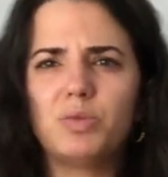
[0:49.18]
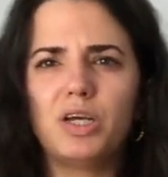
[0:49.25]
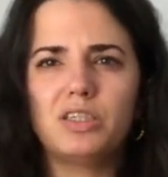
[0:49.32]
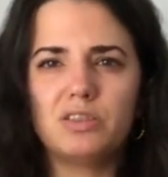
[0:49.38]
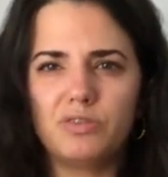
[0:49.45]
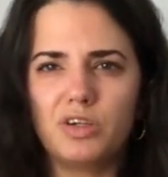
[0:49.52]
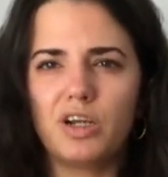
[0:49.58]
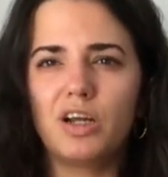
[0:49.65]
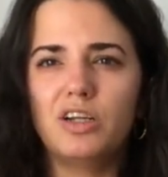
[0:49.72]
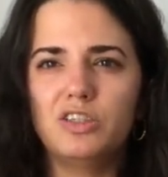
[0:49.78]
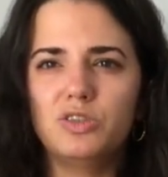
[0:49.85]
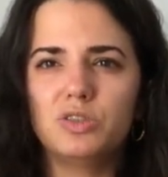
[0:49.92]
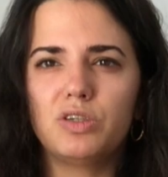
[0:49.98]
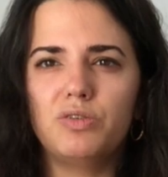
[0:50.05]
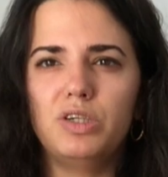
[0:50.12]
place if you're gonna do
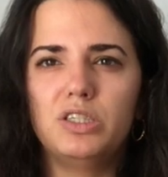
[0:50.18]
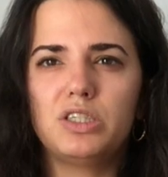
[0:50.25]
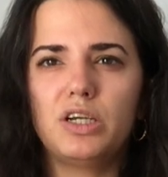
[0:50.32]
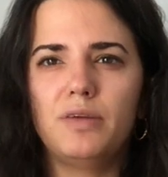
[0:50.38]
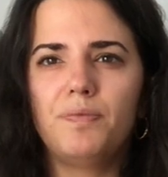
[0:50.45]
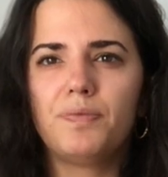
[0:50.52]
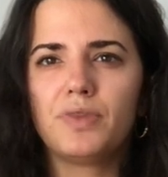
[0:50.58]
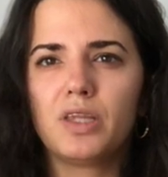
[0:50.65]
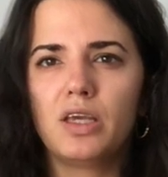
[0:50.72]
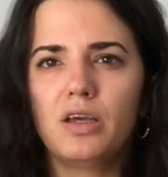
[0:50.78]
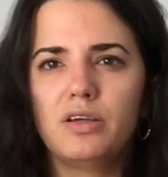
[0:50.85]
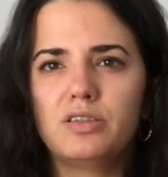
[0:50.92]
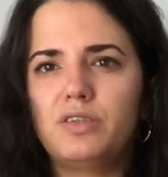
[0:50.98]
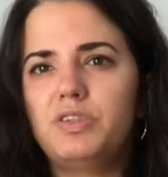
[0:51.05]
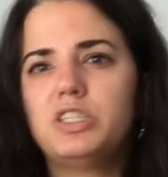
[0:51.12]
ceviche.
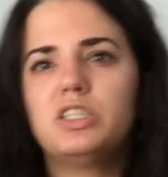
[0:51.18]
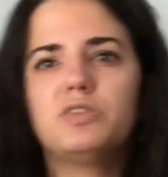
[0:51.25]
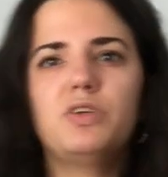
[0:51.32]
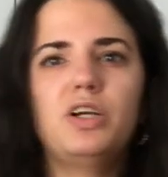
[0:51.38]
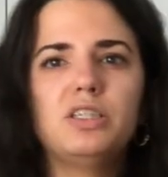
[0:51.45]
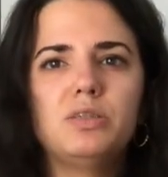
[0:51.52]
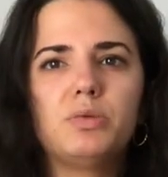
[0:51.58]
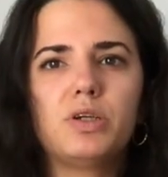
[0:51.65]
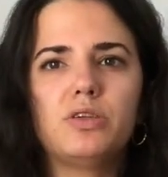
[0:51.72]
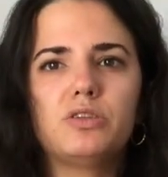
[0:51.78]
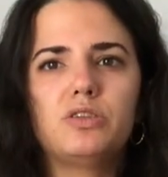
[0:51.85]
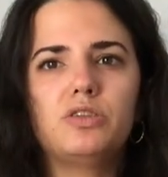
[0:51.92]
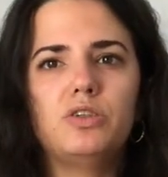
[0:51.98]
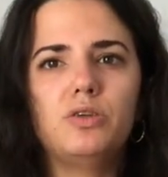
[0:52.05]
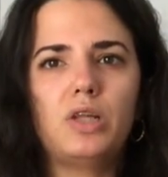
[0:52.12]
Ceviche is very typical to do,